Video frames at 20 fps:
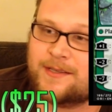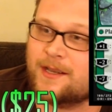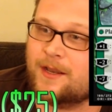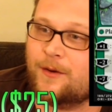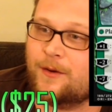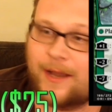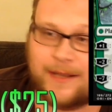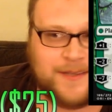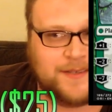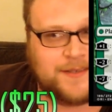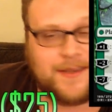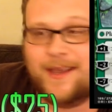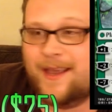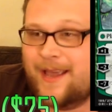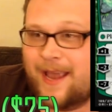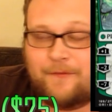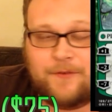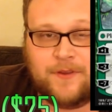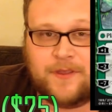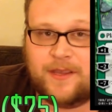So
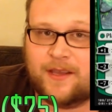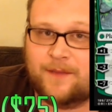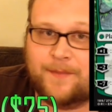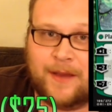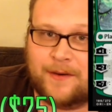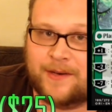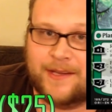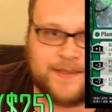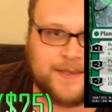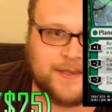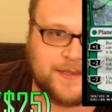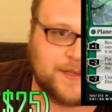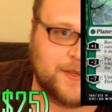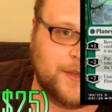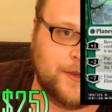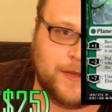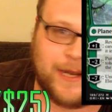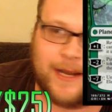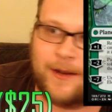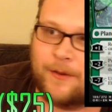everything about Nissa is
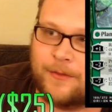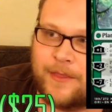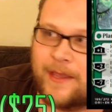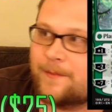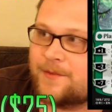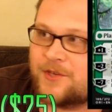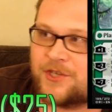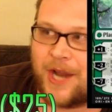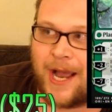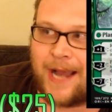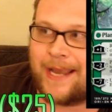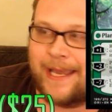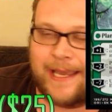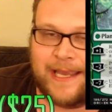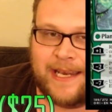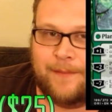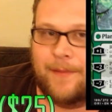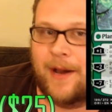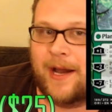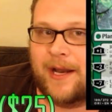good. I don't think I'm
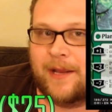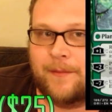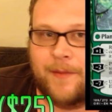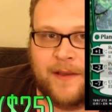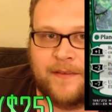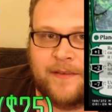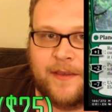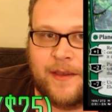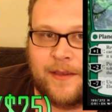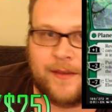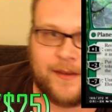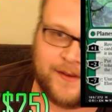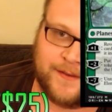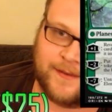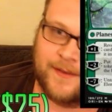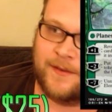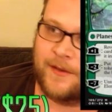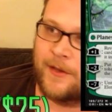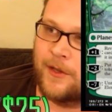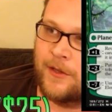shocking anybody by saying that
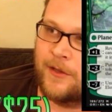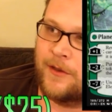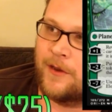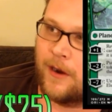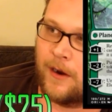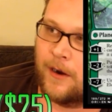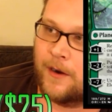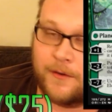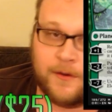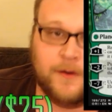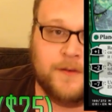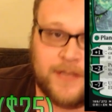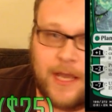Nissa is a good card.